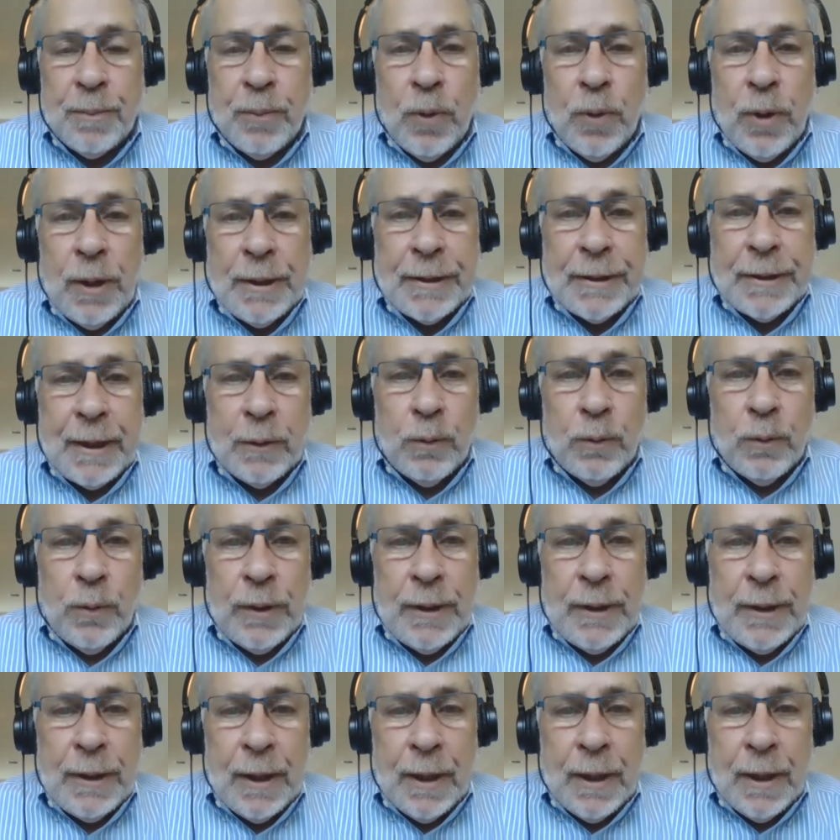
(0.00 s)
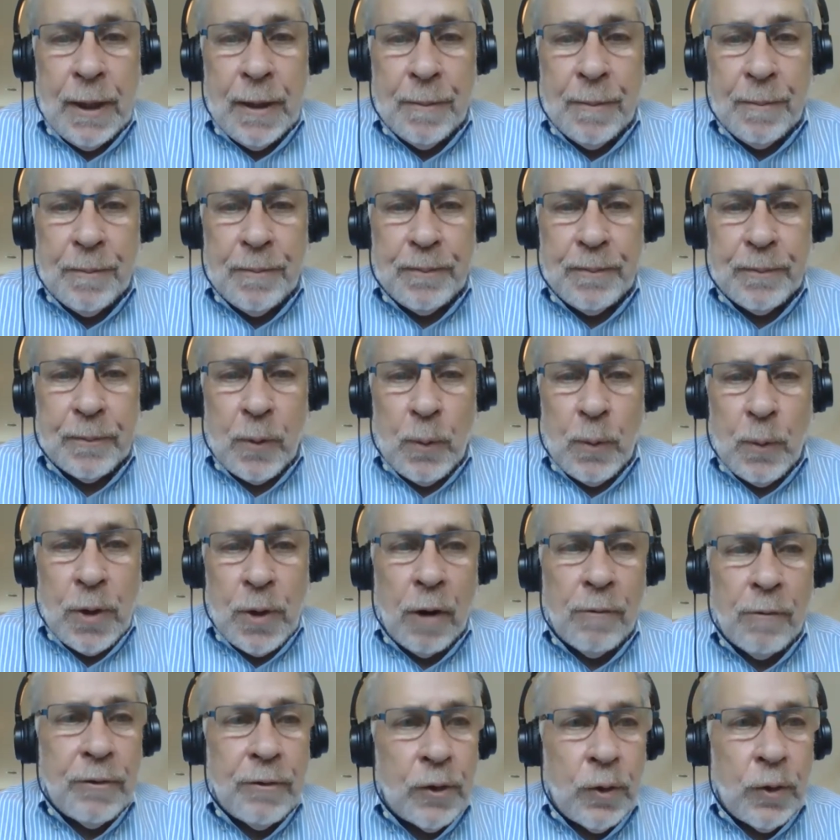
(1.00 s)
point that we
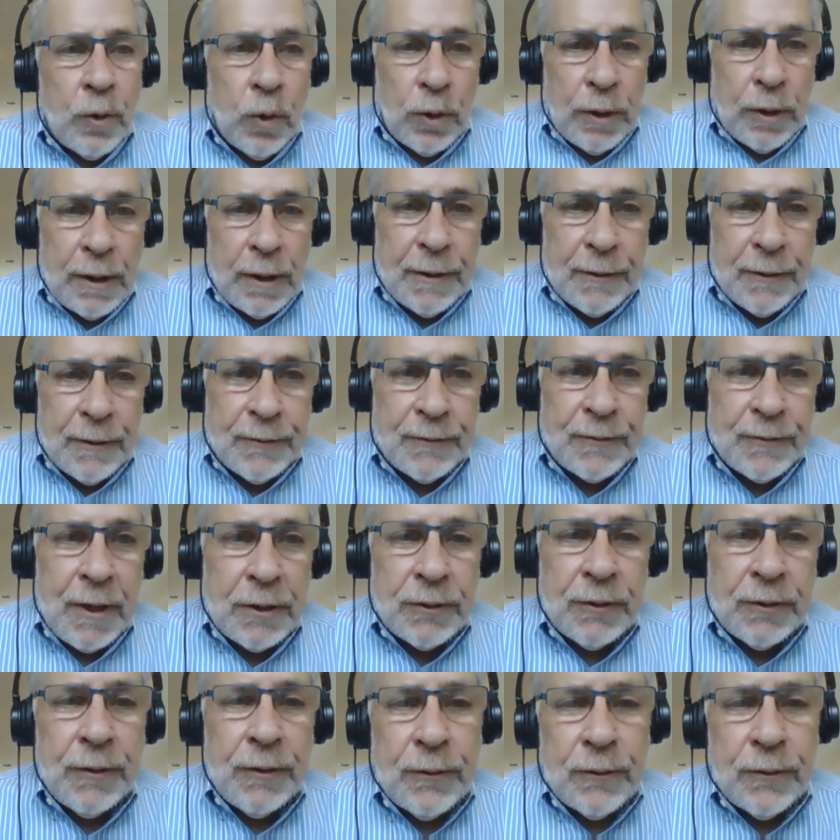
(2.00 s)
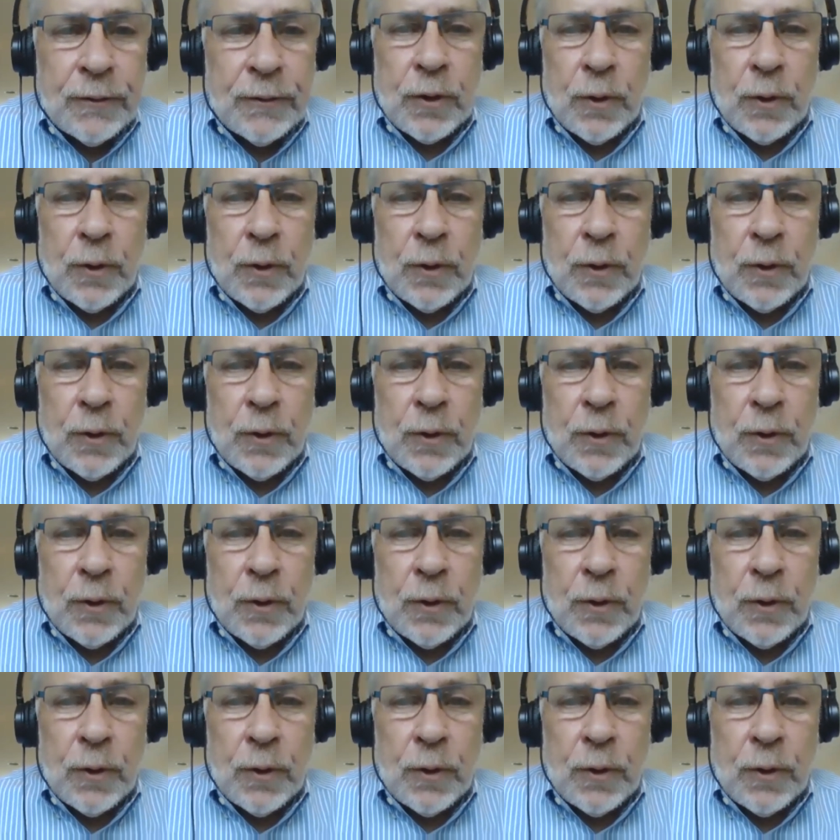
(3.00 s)
are recording this session,